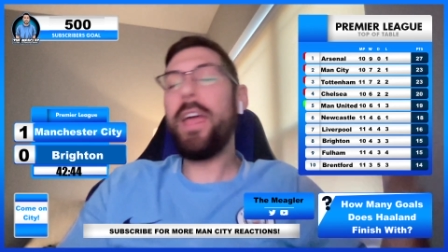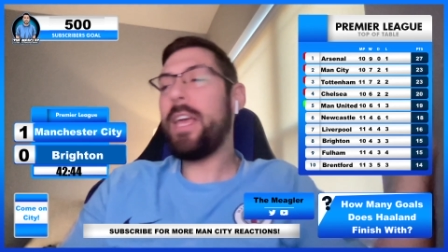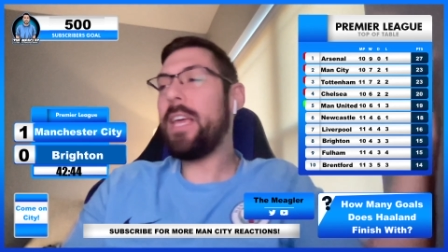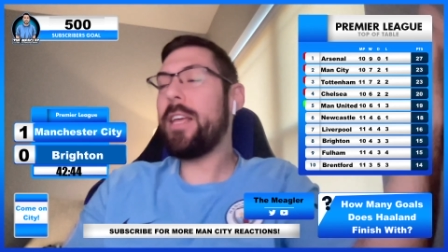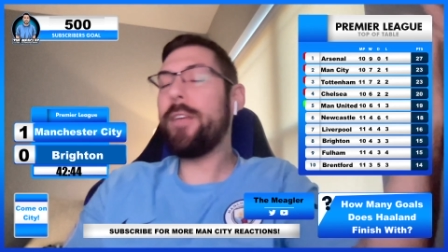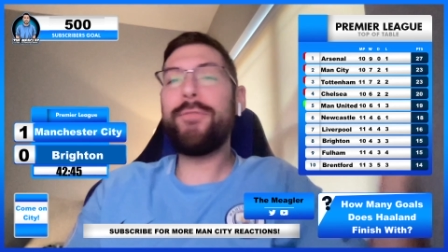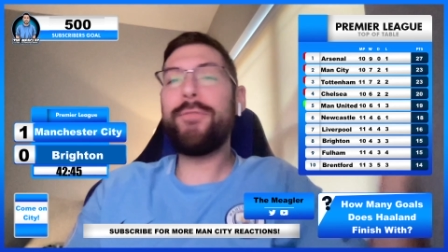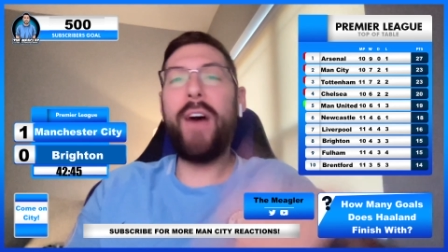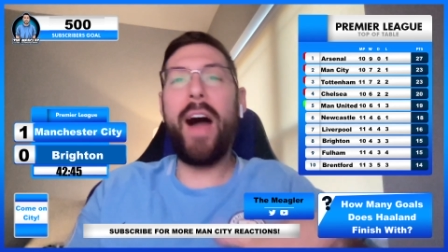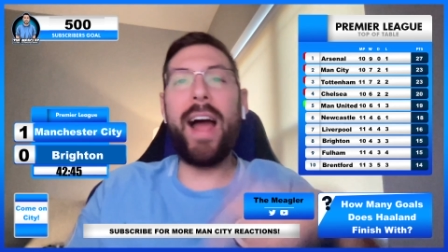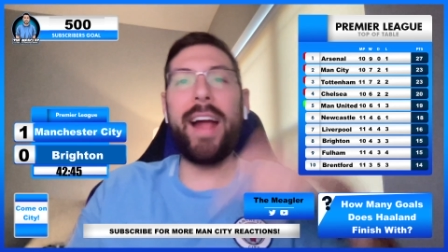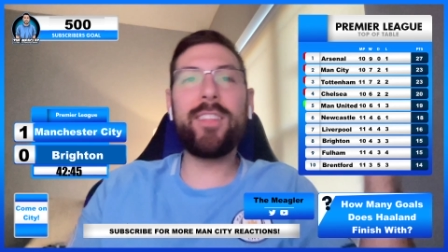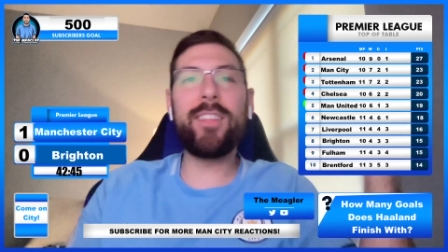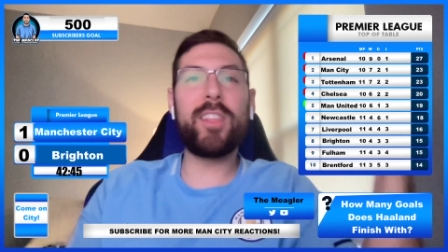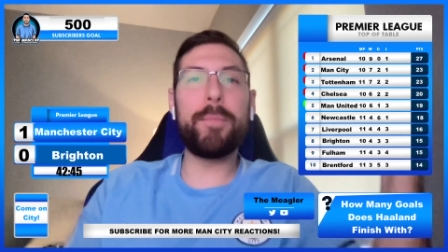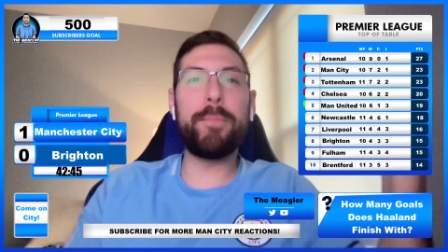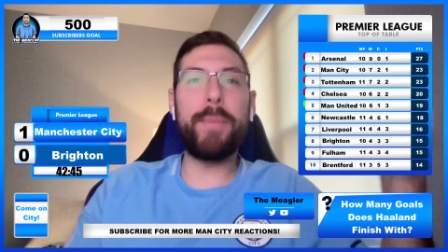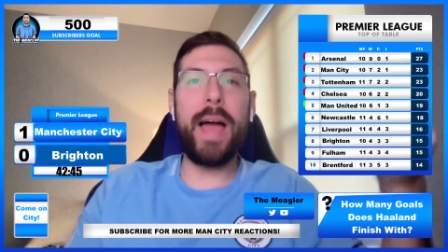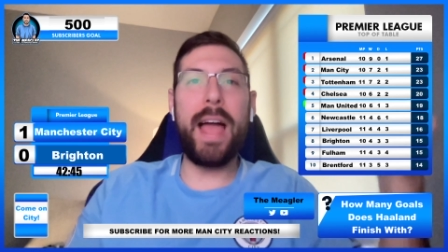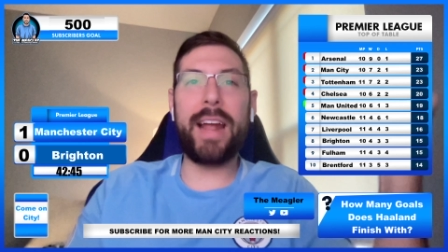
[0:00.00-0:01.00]
He
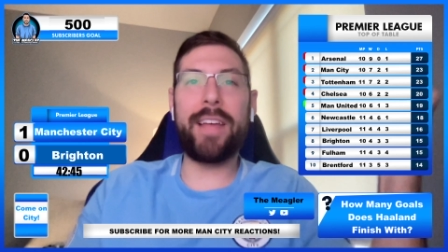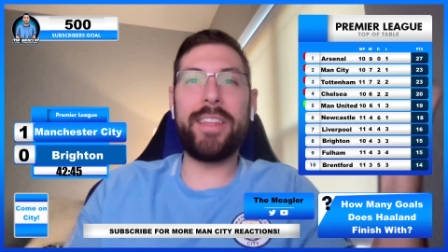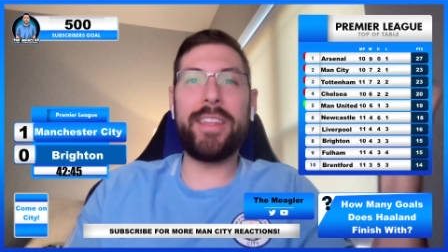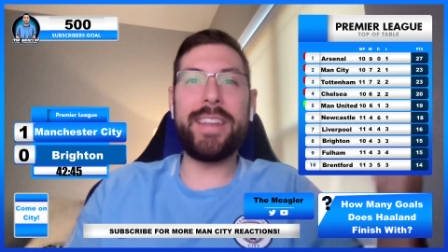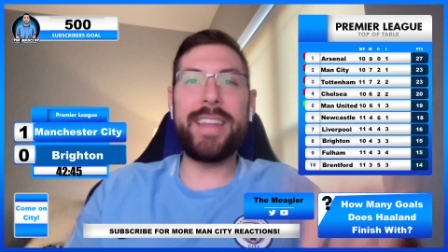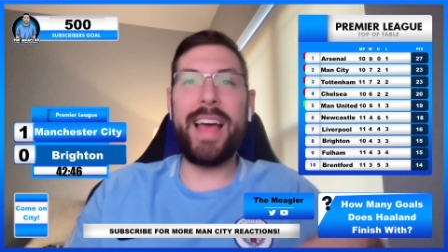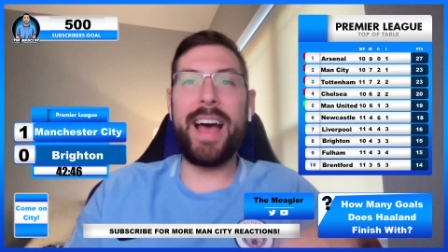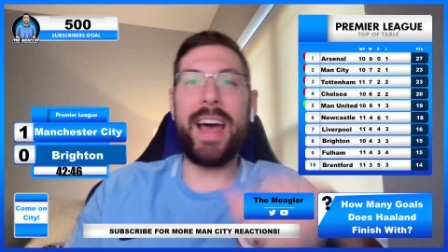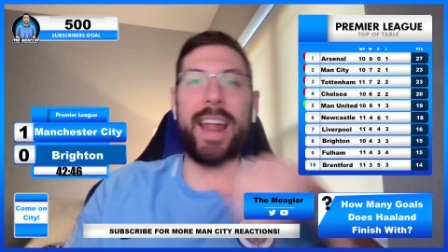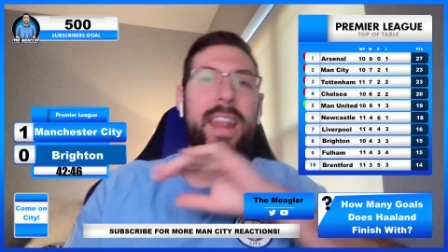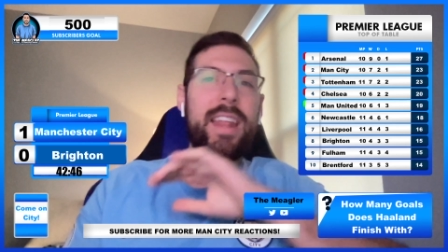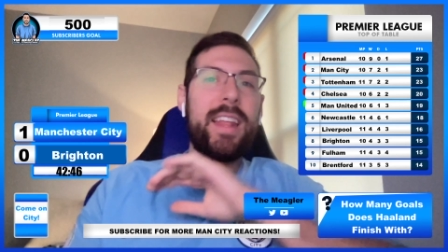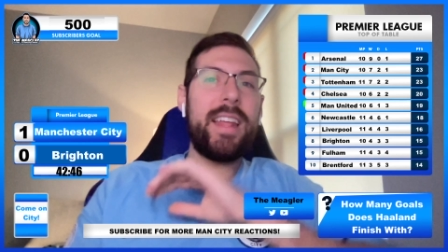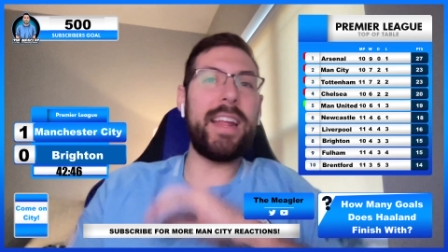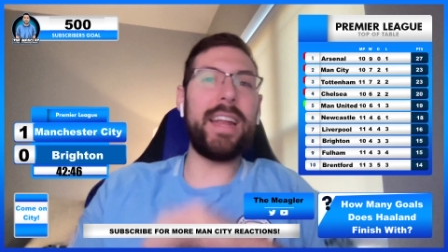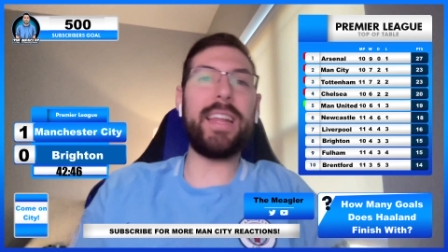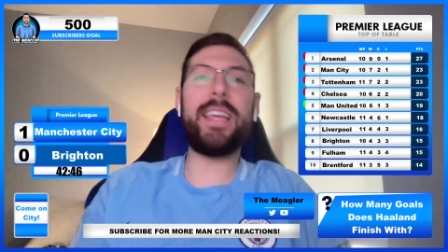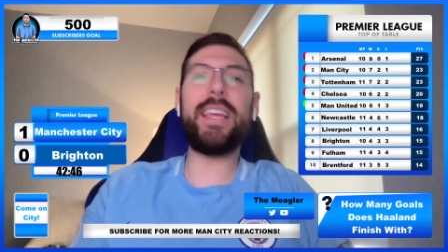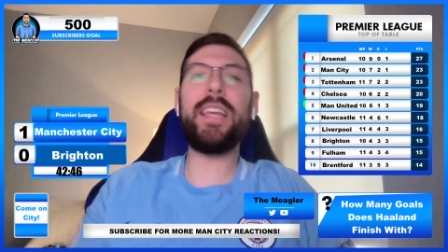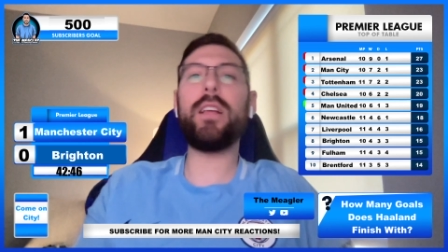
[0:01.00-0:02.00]
finds the back of the net.
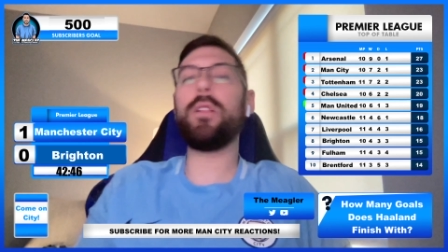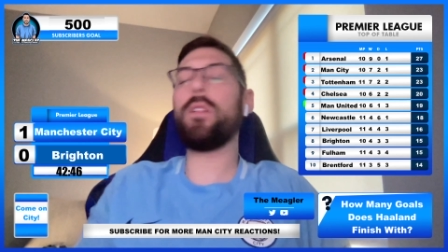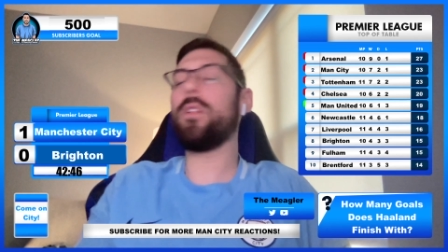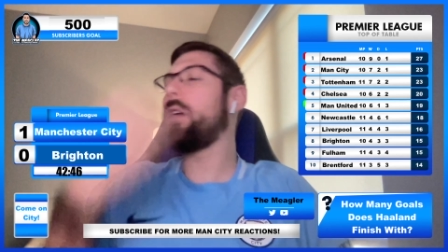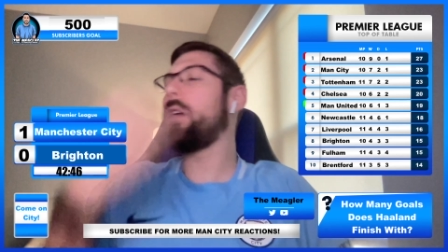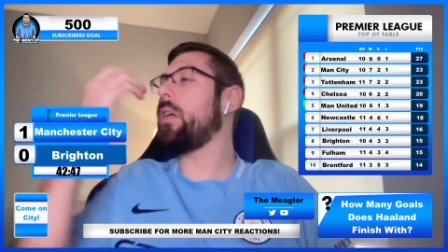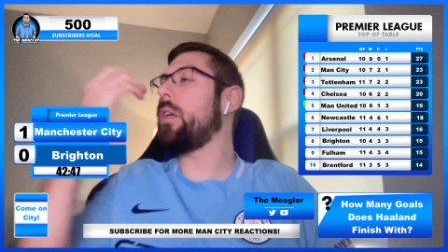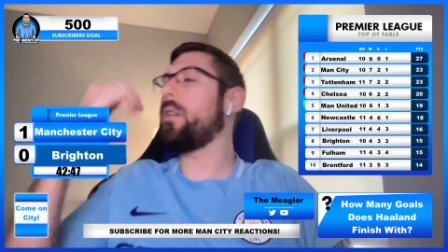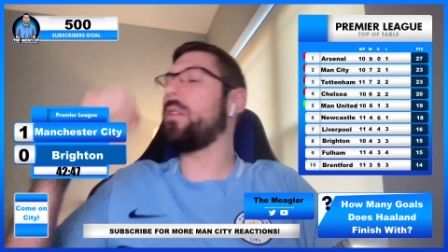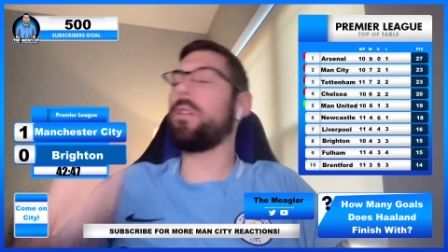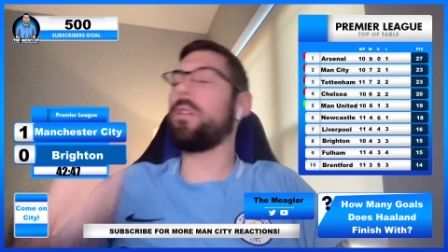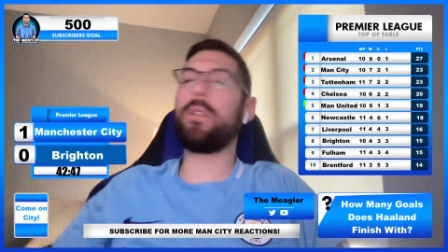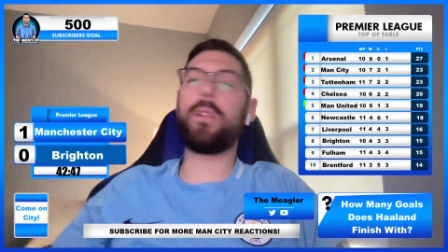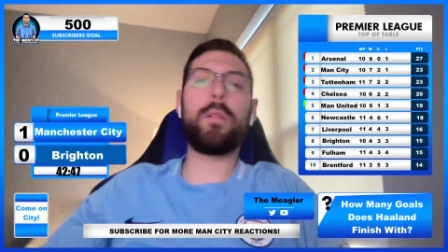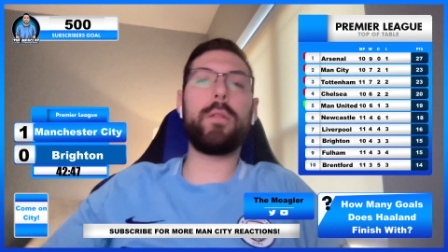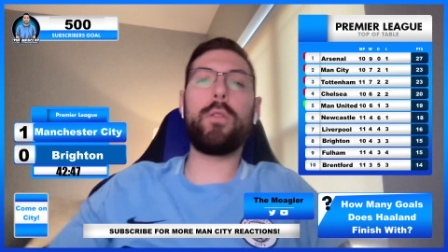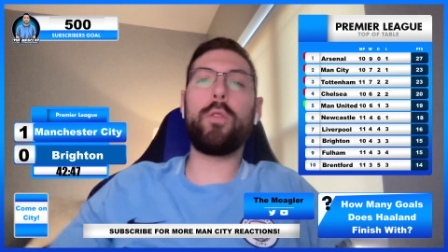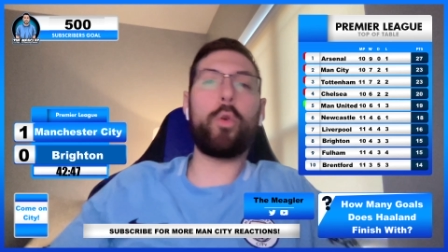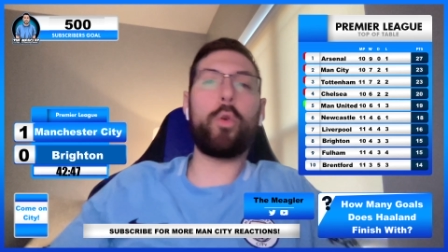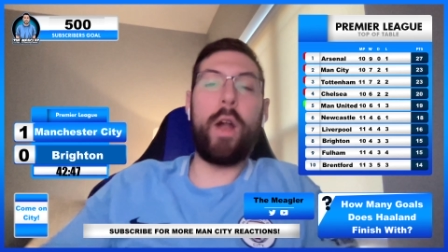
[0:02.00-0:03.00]
And
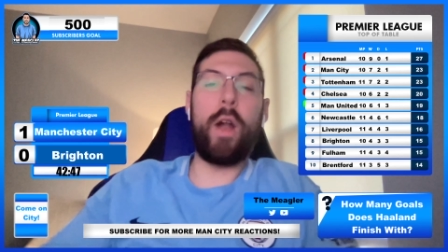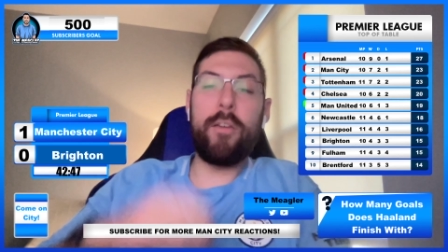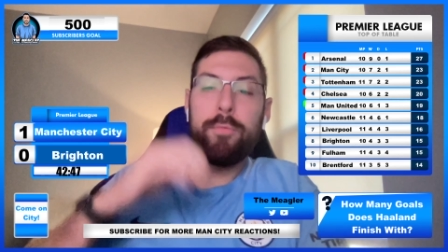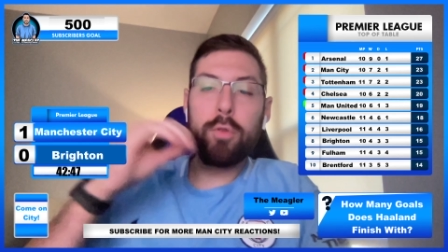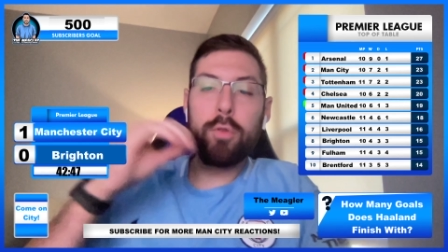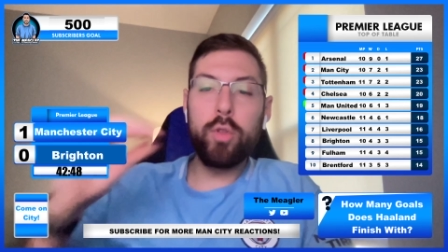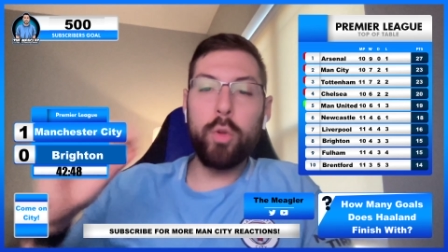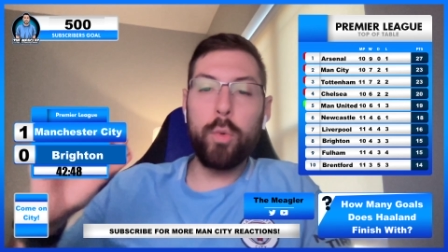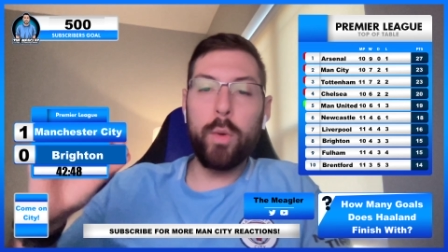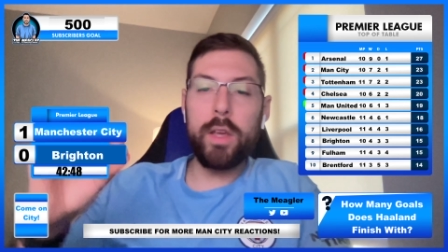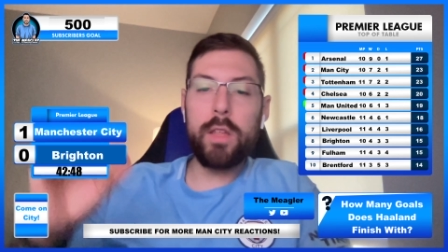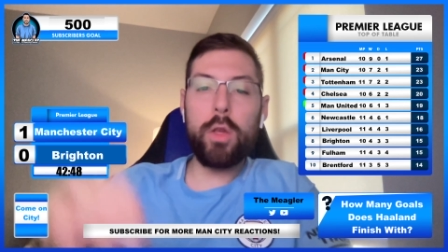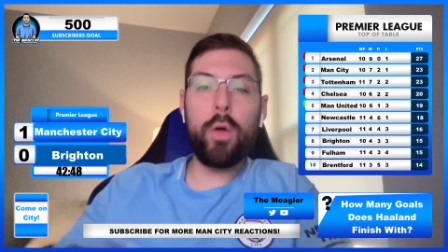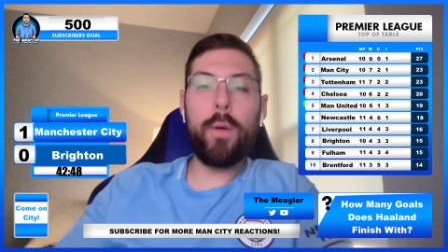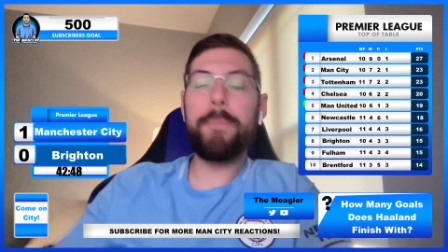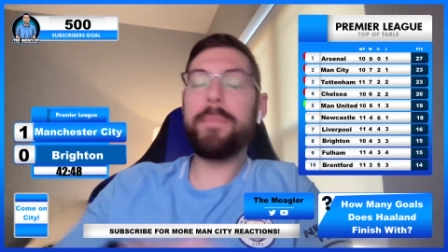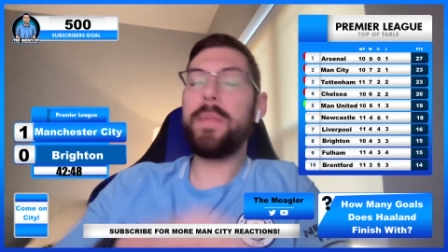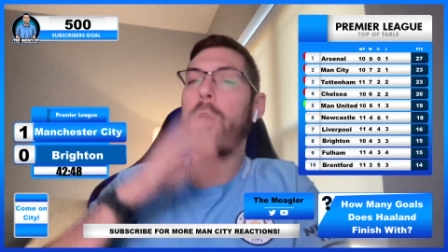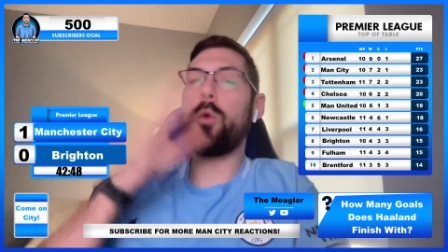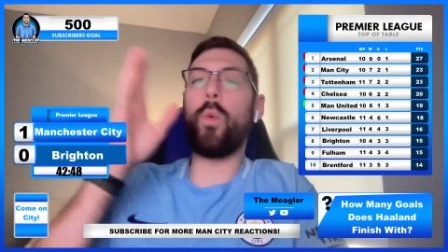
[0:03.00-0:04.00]
the ref blew the whistle.